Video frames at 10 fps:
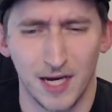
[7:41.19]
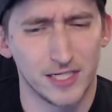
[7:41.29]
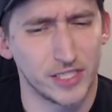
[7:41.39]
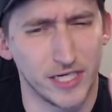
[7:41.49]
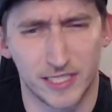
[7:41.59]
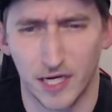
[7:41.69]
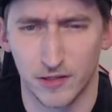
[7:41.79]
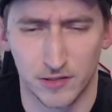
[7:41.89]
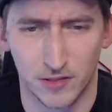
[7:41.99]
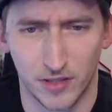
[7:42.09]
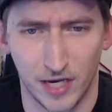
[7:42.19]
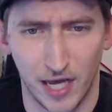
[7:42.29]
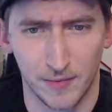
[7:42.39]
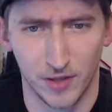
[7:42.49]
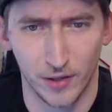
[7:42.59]
she tells her the
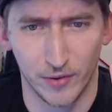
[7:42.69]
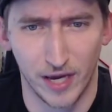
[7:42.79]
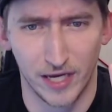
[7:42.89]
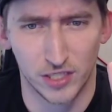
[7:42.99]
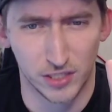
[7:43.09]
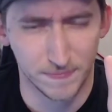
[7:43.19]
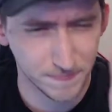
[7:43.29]
name of the location